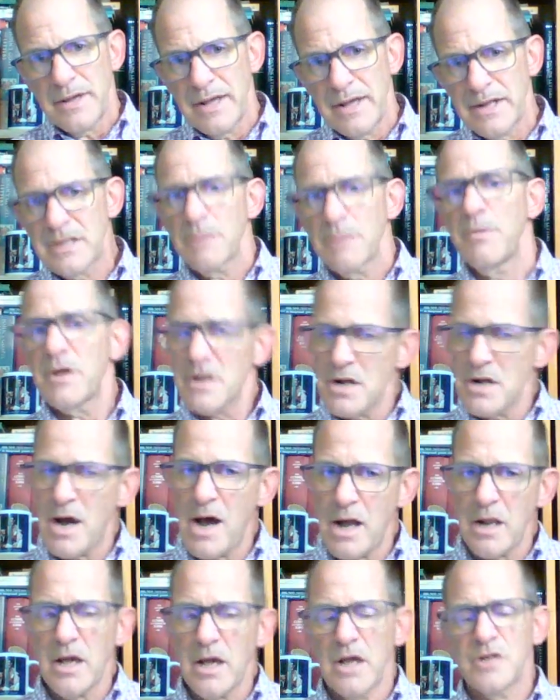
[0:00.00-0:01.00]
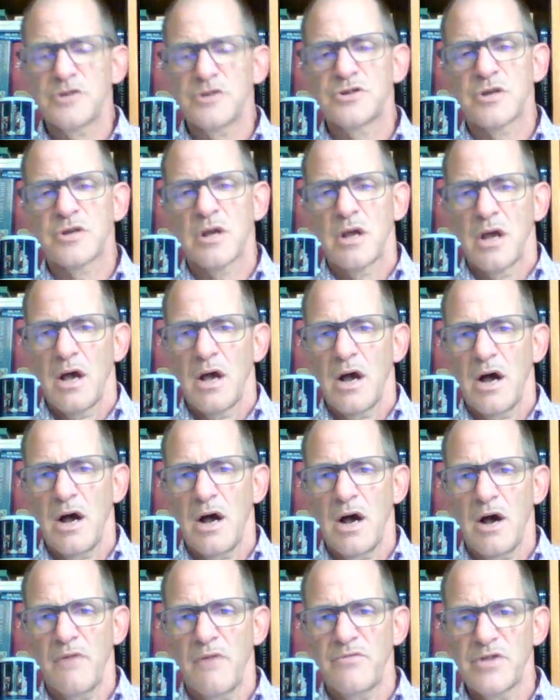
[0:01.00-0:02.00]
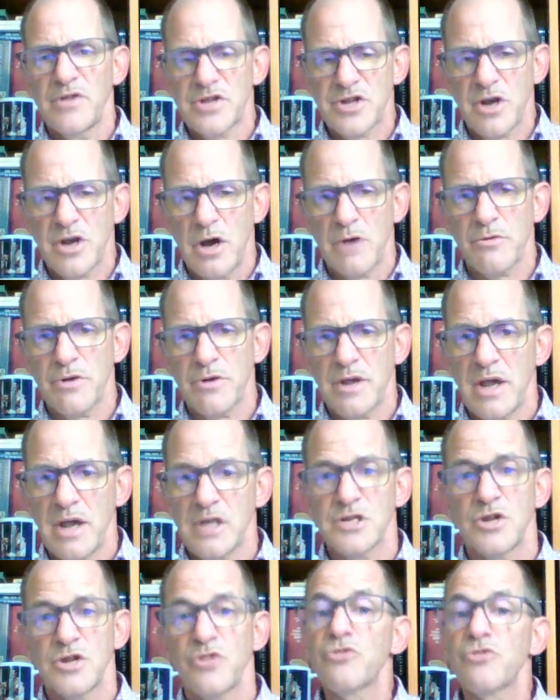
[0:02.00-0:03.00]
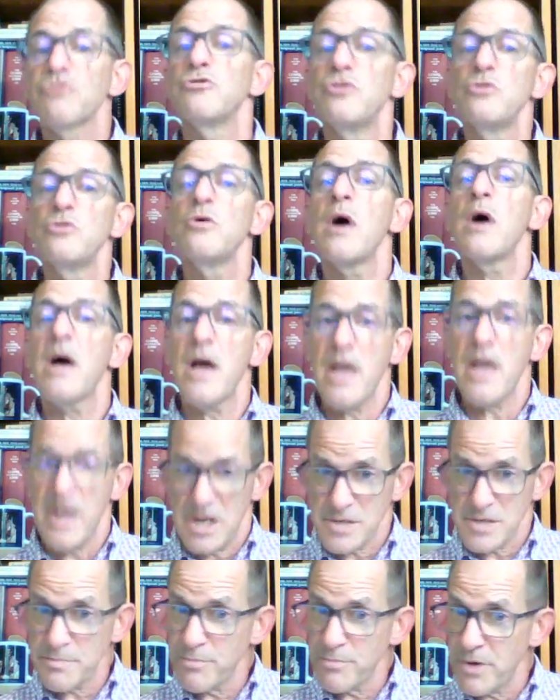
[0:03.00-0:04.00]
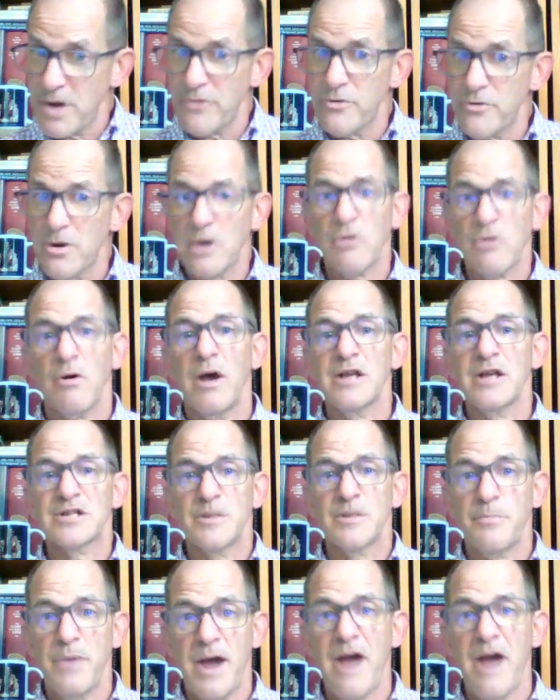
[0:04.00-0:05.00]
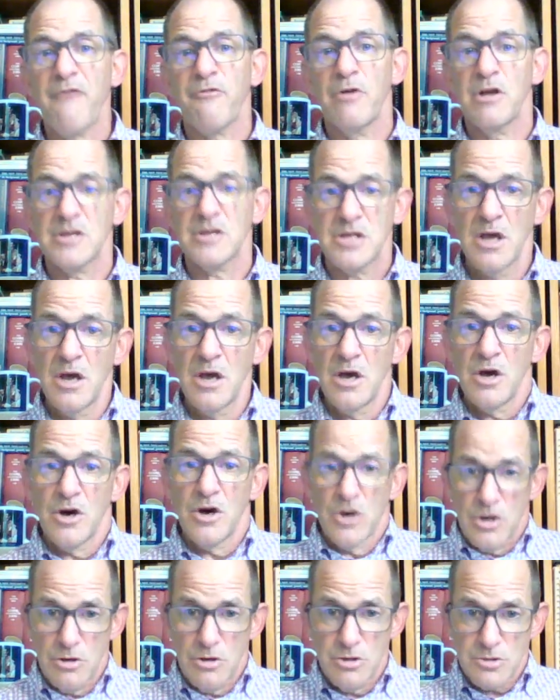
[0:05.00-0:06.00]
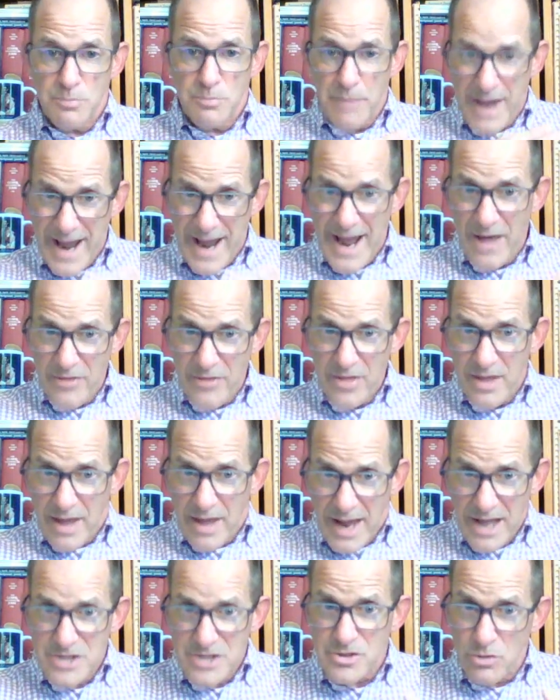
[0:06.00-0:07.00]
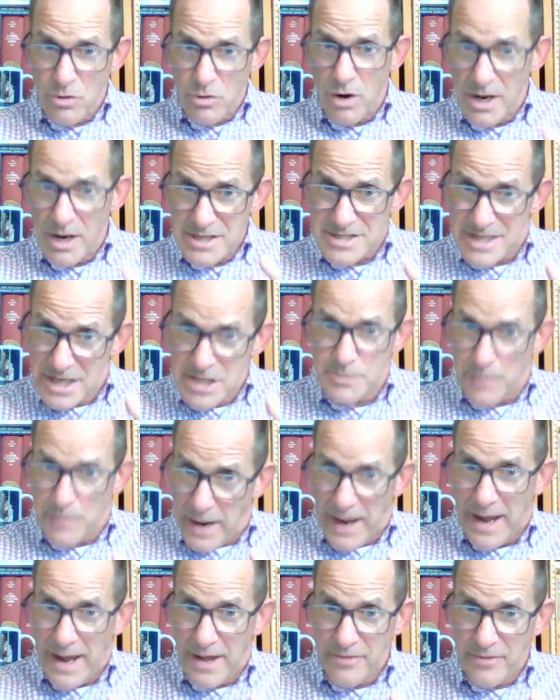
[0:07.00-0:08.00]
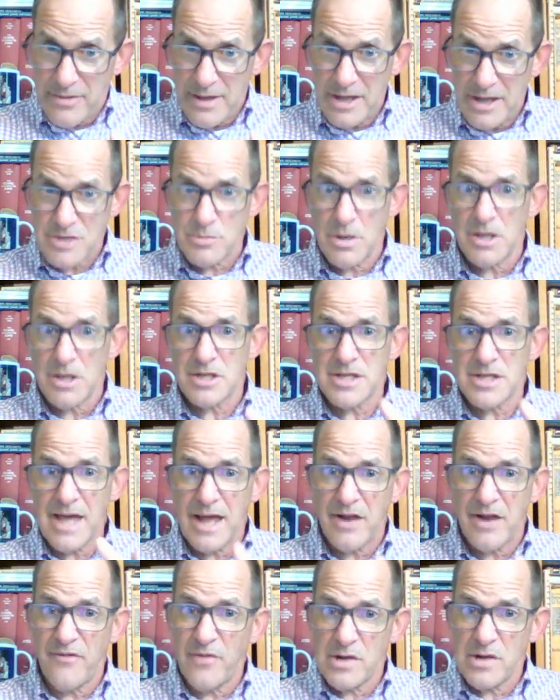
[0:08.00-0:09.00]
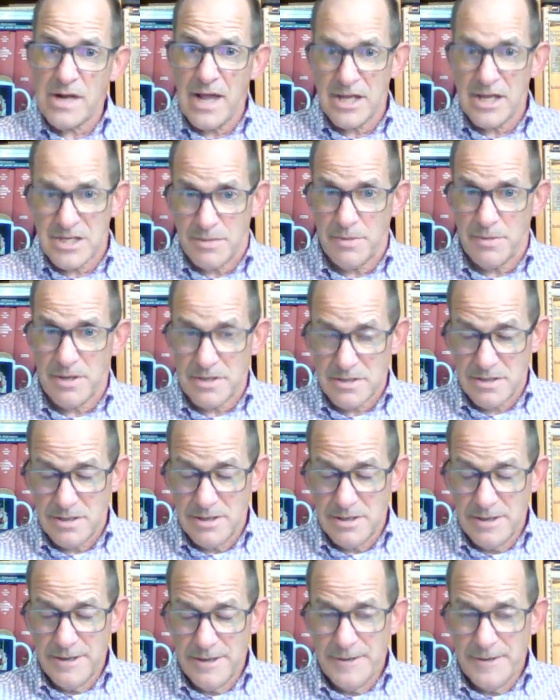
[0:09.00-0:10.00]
intimate knowledge of this congregation through his brother in Christ, Epaphras, whose path has crossed his path, as well as that of Onesimus.